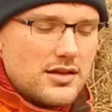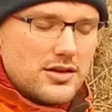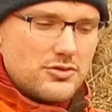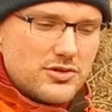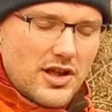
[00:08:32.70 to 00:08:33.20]

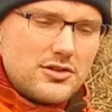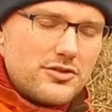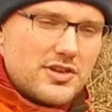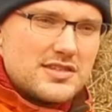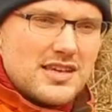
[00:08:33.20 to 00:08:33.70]
the result
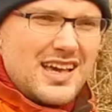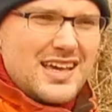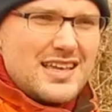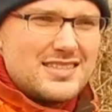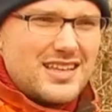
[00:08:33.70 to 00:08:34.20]
of this
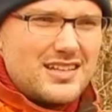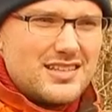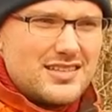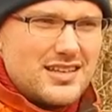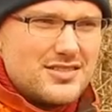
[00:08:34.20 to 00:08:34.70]
is that
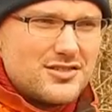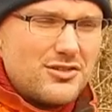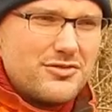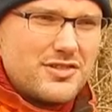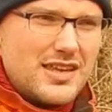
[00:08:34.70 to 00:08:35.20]
the
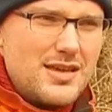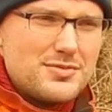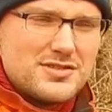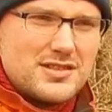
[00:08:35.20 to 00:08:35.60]
stove keeps